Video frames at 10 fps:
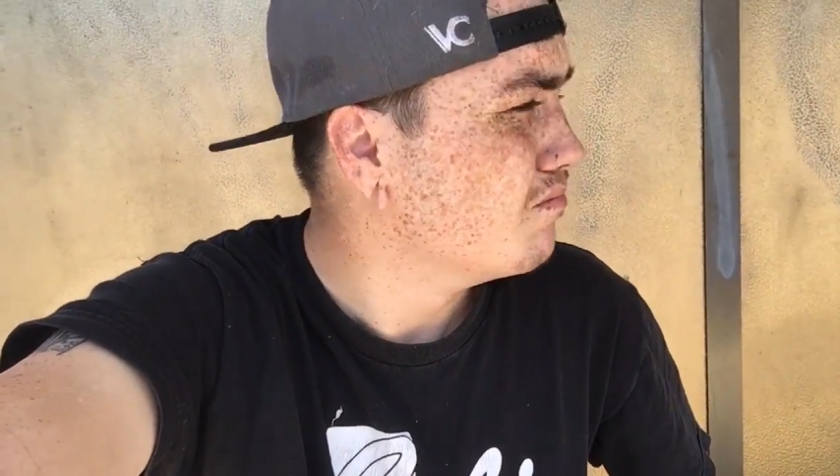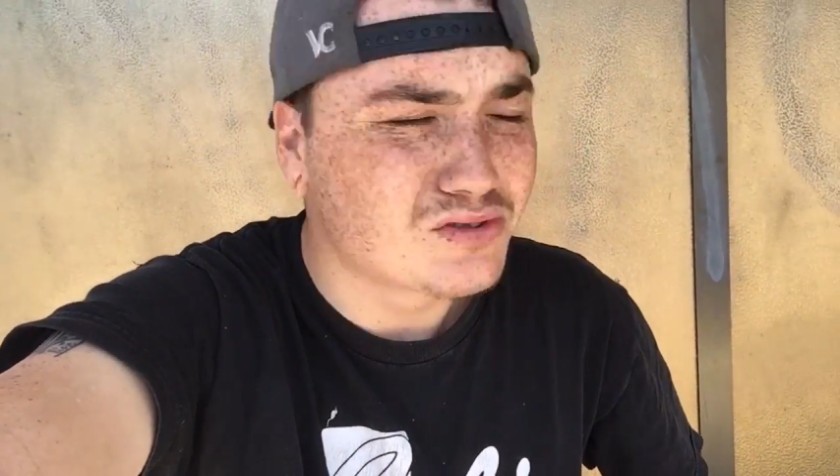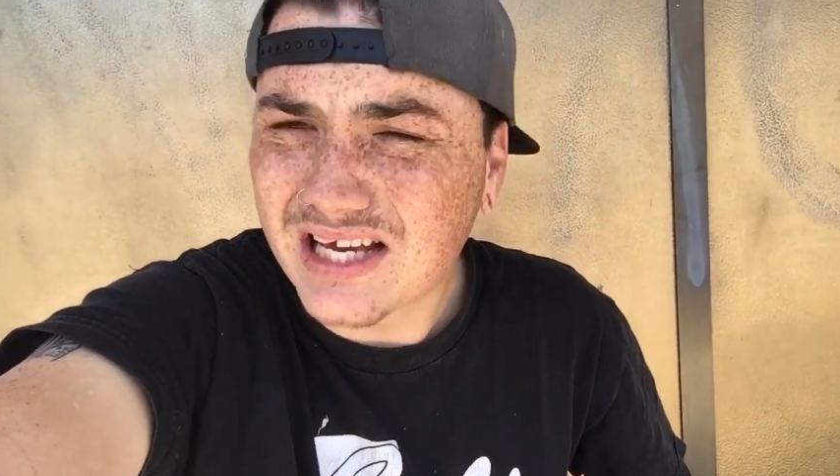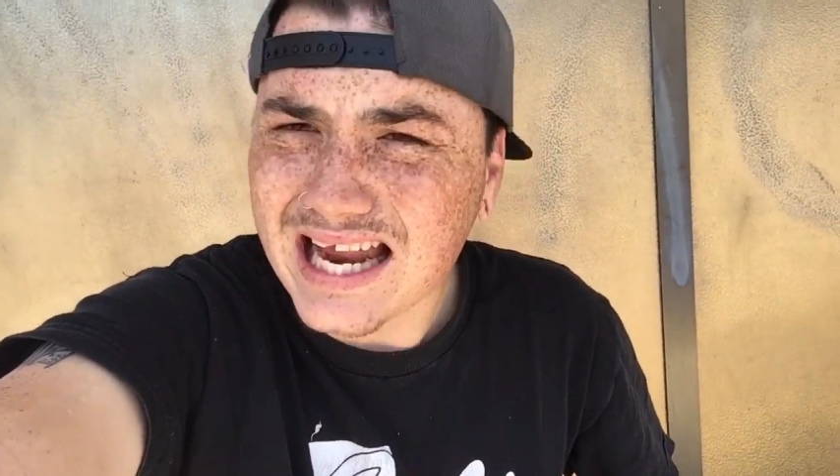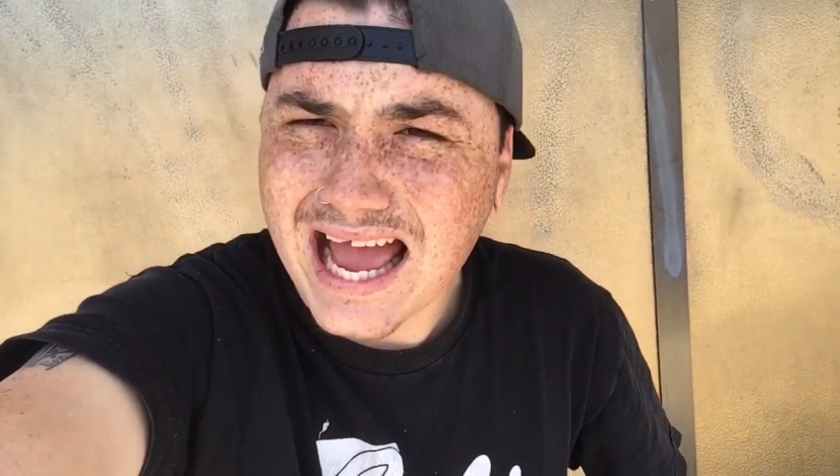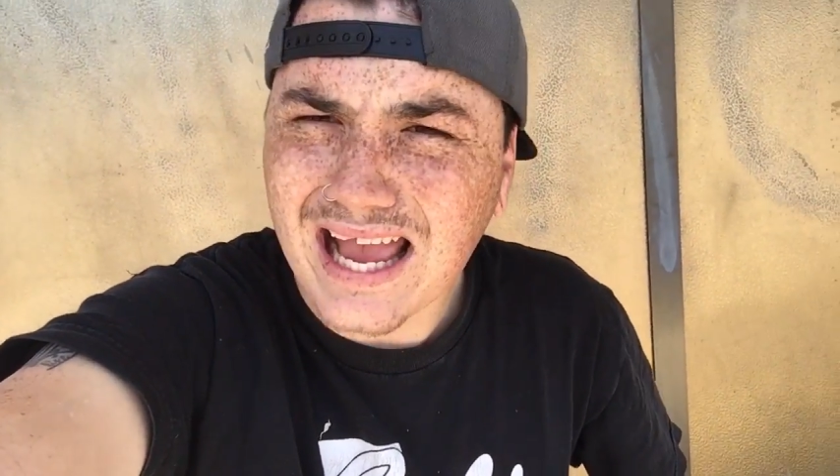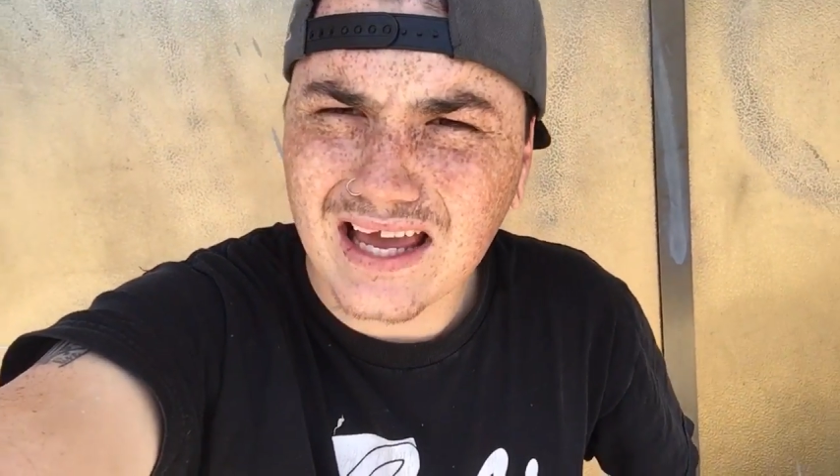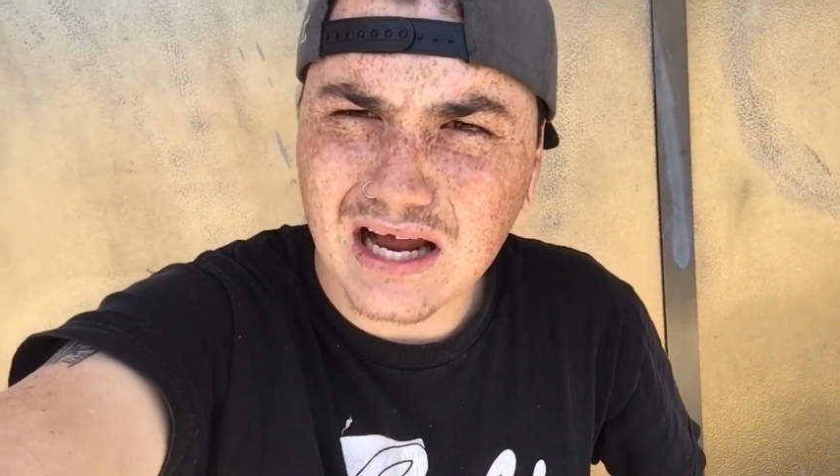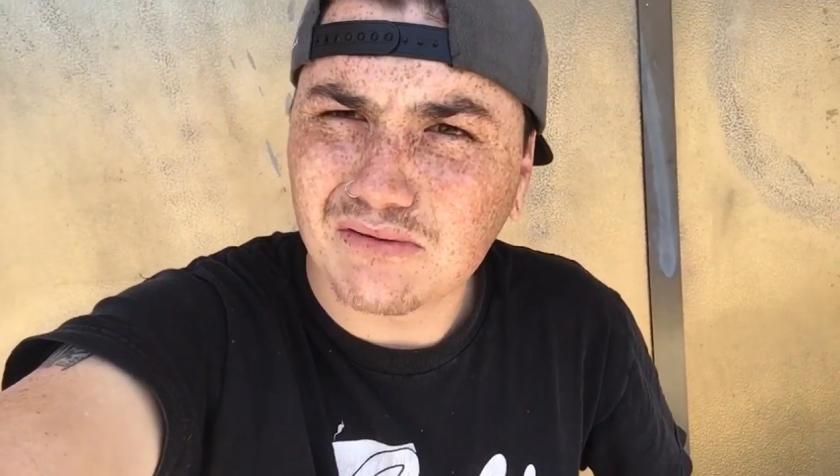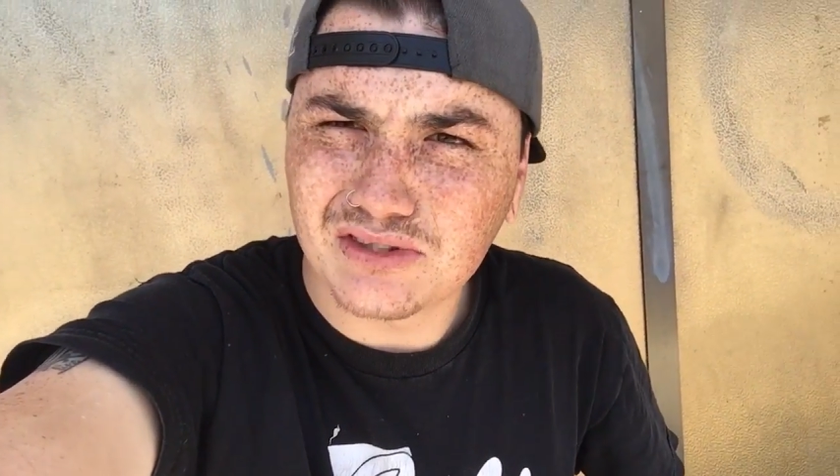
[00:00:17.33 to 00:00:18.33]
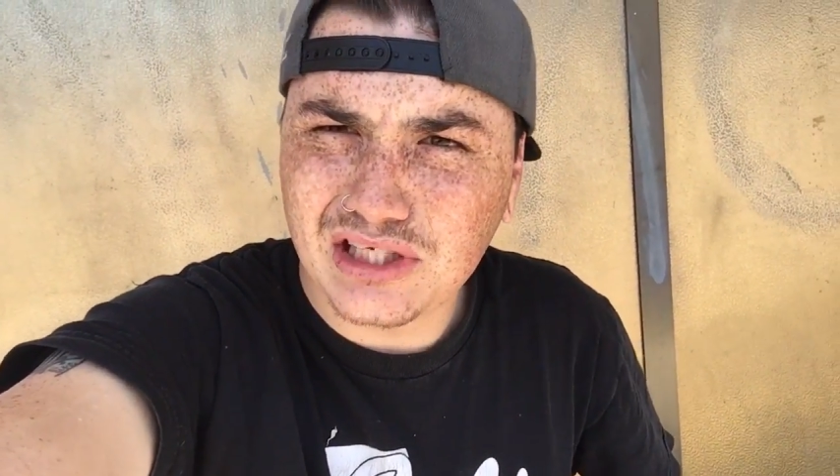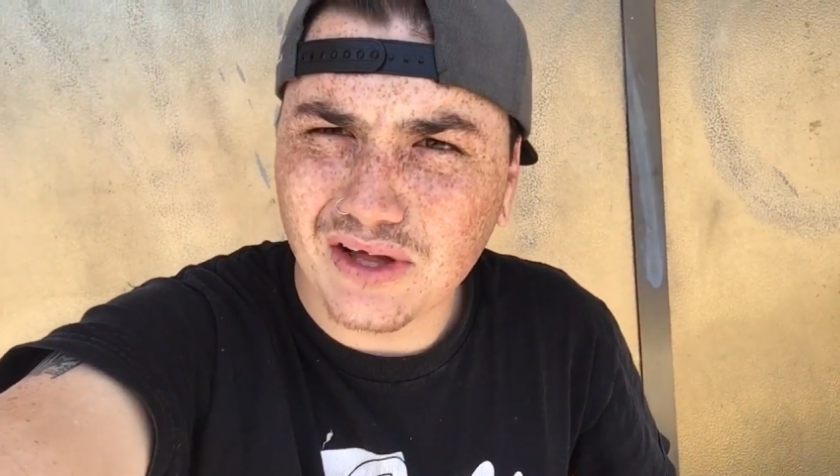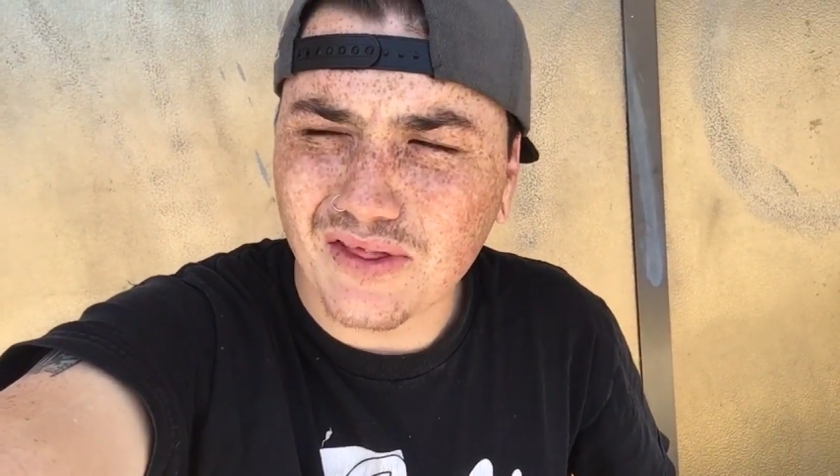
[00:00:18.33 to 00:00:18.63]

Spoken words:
just kind of hanging out until